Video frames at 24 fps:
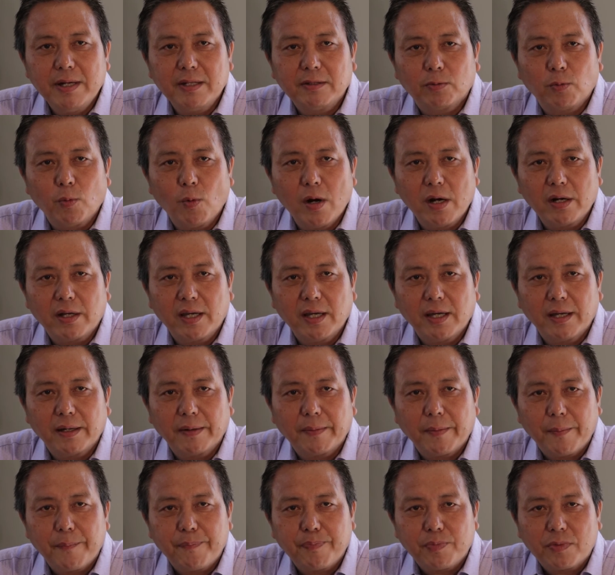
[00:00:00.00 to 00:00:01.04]
is
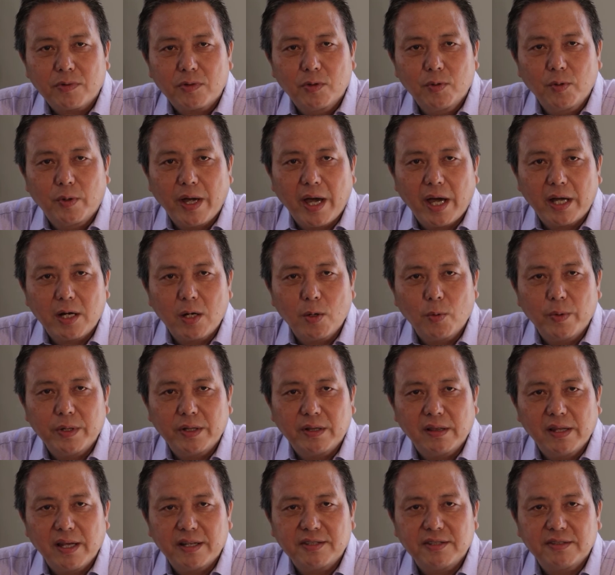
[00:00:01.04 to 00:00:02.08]
working together
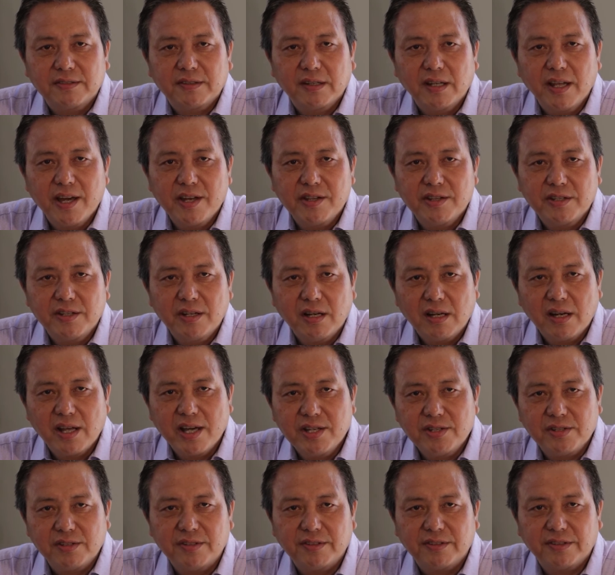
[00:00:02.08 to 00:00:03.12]
with
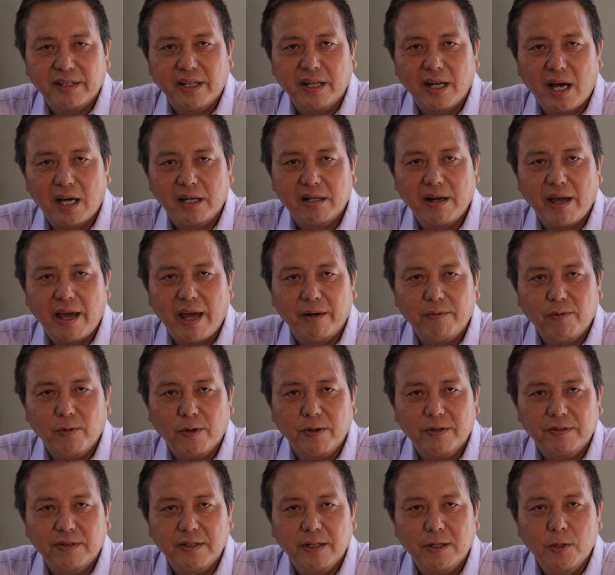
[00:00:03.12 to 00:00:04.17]
legislators and other
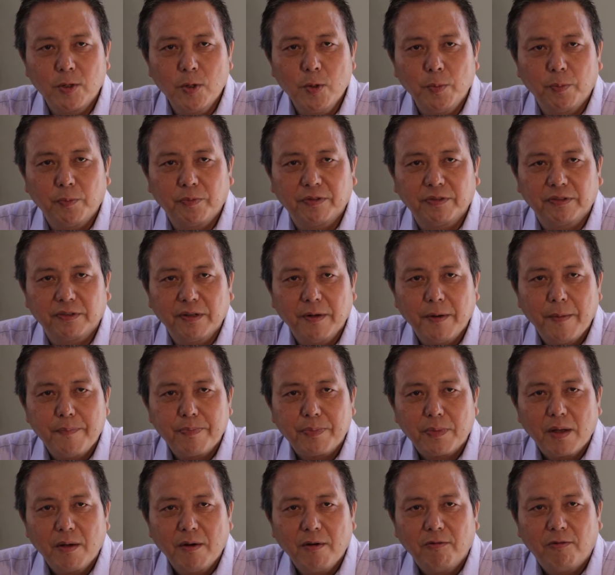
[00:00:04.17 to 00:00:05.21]
advocacy groups
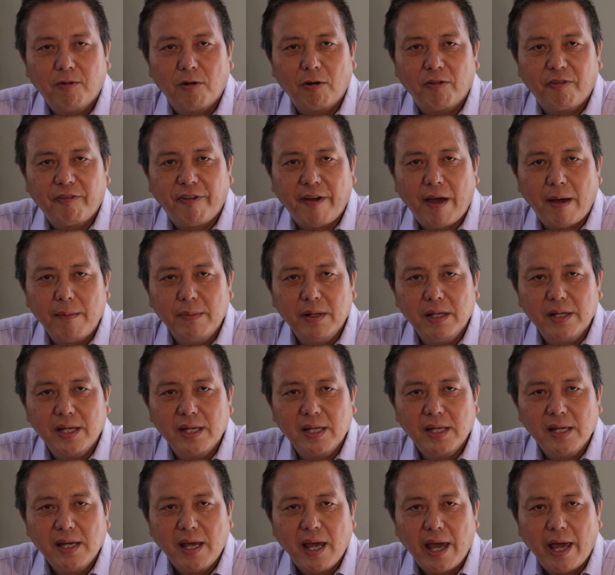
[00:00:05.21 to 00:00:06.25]
for
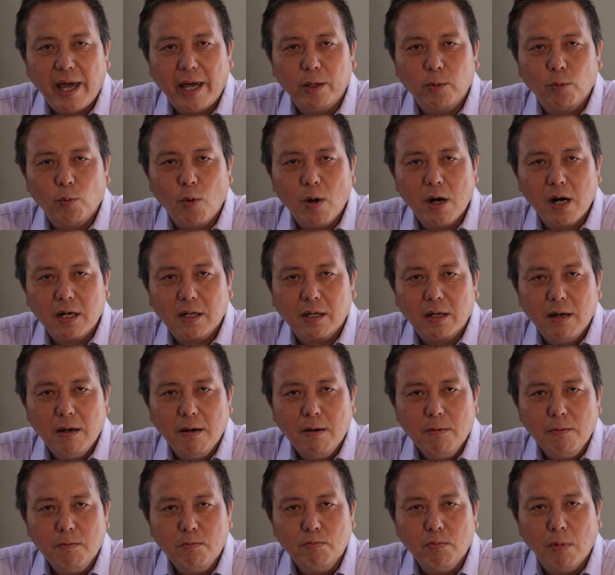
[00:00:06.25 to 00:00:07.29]
Family and Work
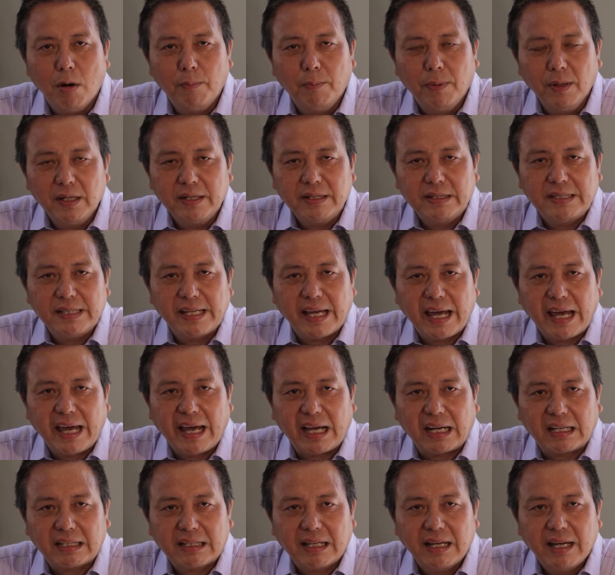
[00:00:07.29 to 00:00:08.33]
Mobility
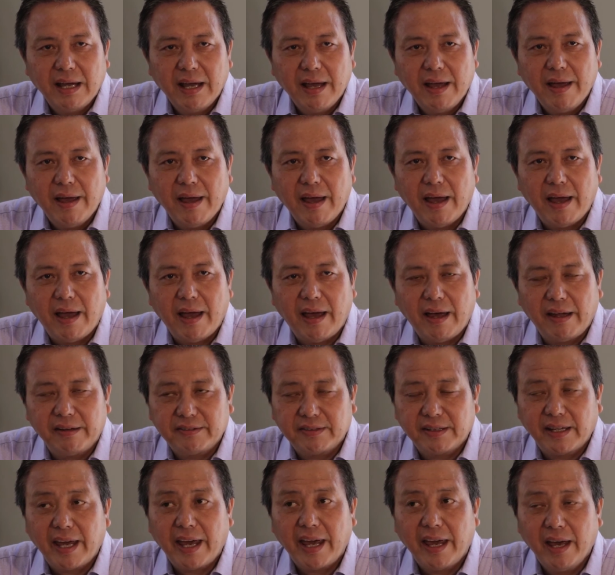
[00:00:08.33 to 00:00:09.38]
Act
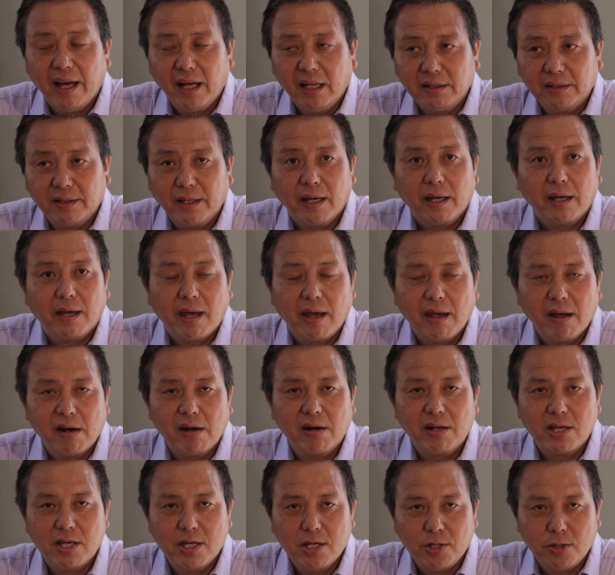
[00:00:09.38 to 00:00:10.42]
as the health
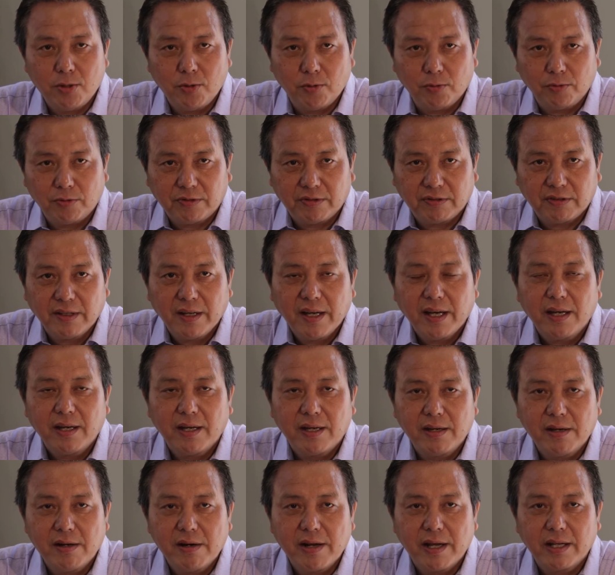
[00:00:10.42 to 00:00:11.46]
care issues
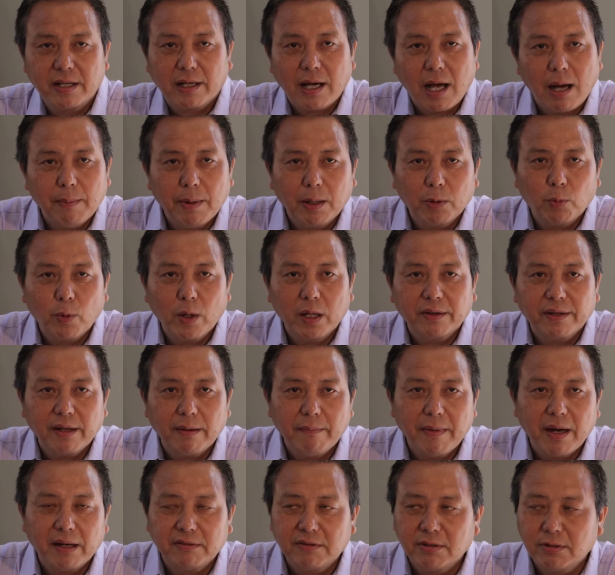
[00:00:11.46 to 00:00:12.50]
here in Commonwealth of
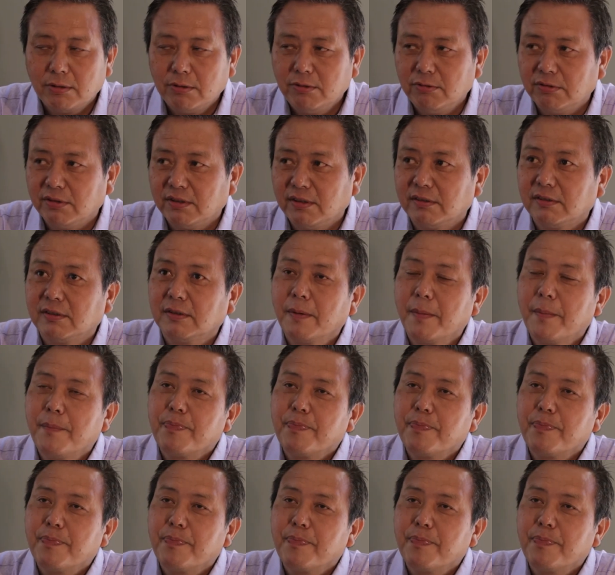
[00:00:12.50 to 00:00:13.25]
Massachusetts.